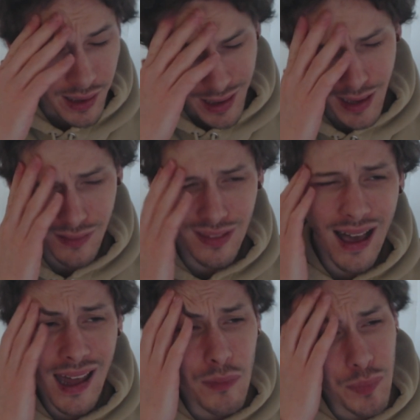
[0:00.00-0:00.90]
And a
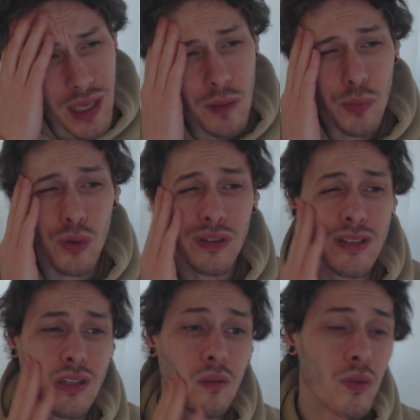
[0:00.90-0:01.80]
lot of people in
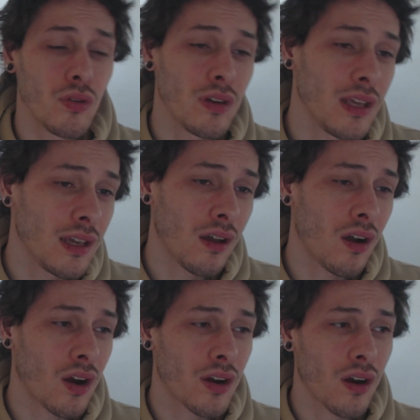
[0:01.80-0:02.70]
this community
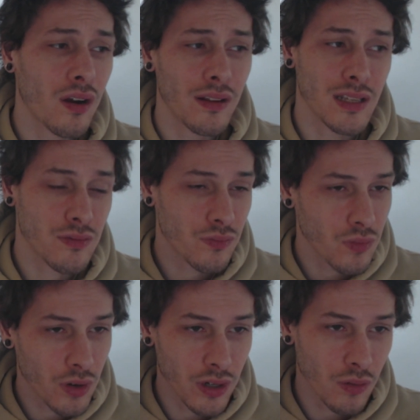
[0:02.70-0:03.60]
are in this,
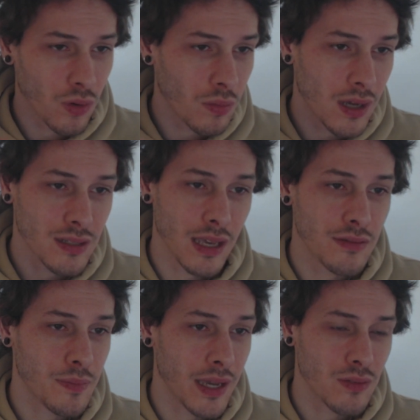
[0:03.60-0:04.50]
Roblox dev
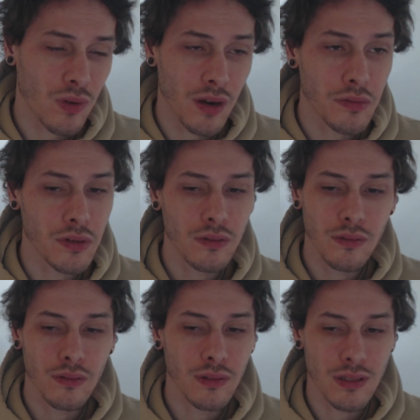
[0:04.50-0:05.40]
space, whatever,
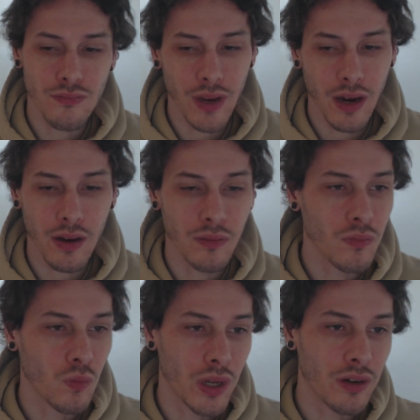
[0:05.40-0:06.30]
this very
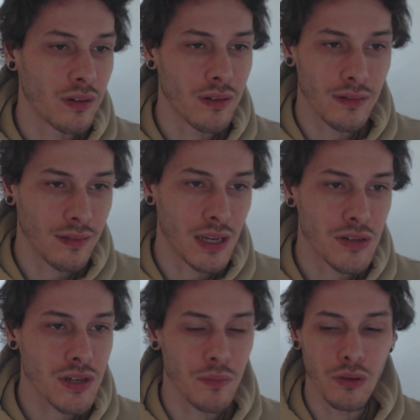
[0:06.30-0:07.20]
weird
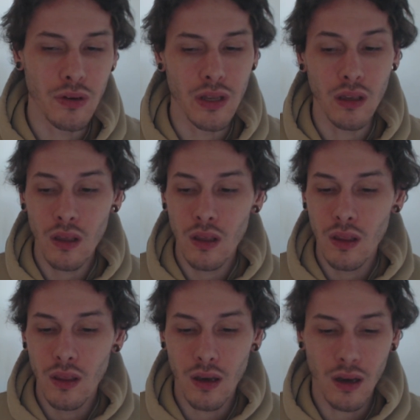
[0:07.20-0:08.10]
niche community,
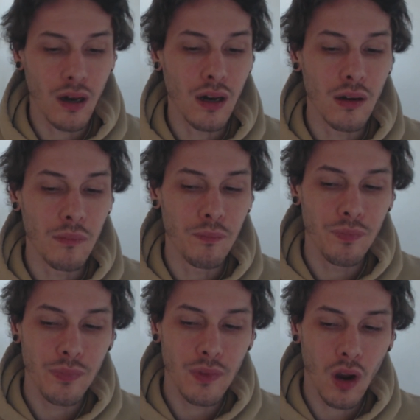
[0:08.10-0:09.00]
um,
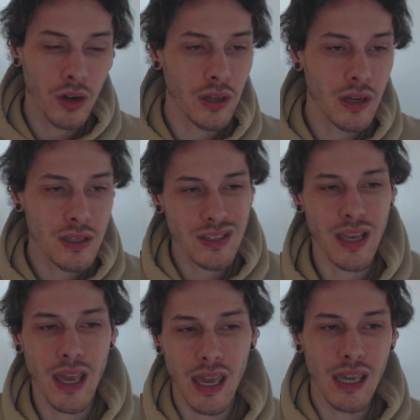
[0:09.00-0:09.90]
are gonna
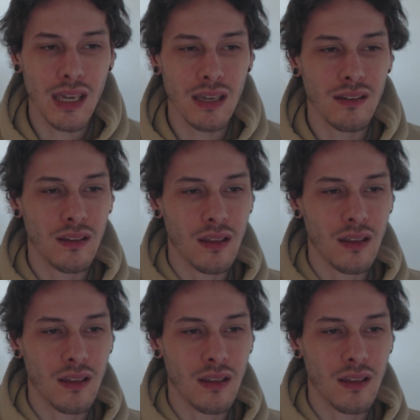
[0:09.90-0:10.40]
say,